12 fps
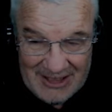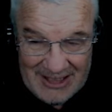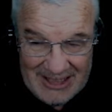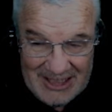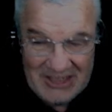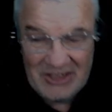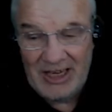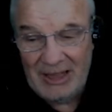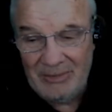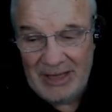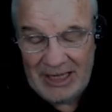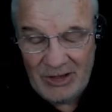and ended
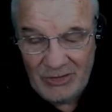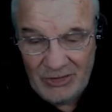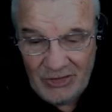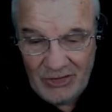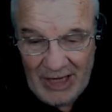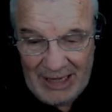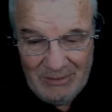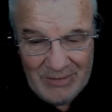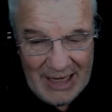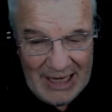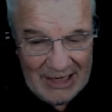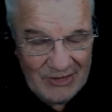up back on the same
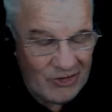mark.